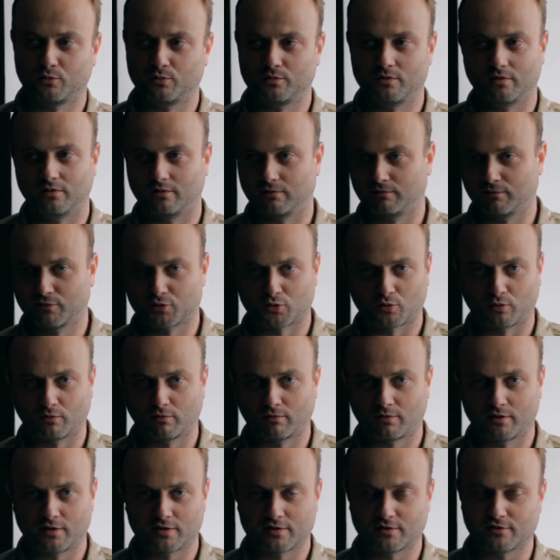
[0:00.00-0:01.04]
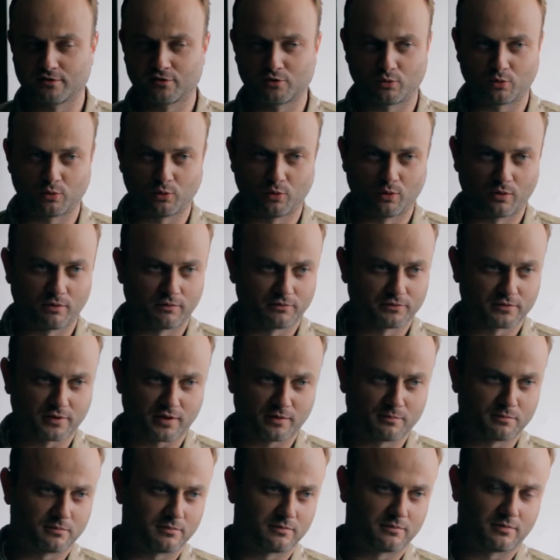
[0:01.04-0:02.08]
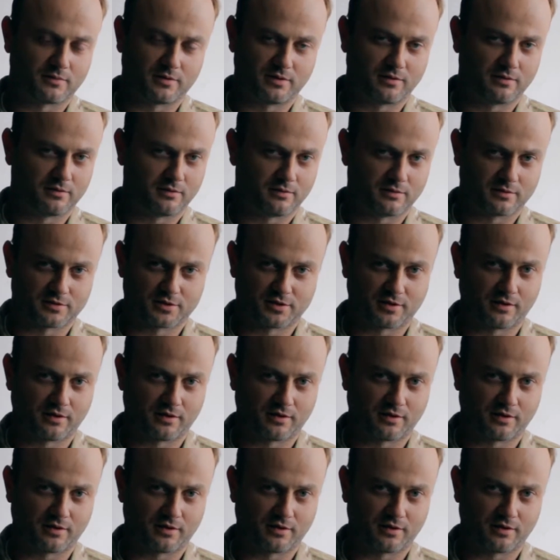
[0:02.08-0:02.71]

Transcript: when people appeared from round the corners,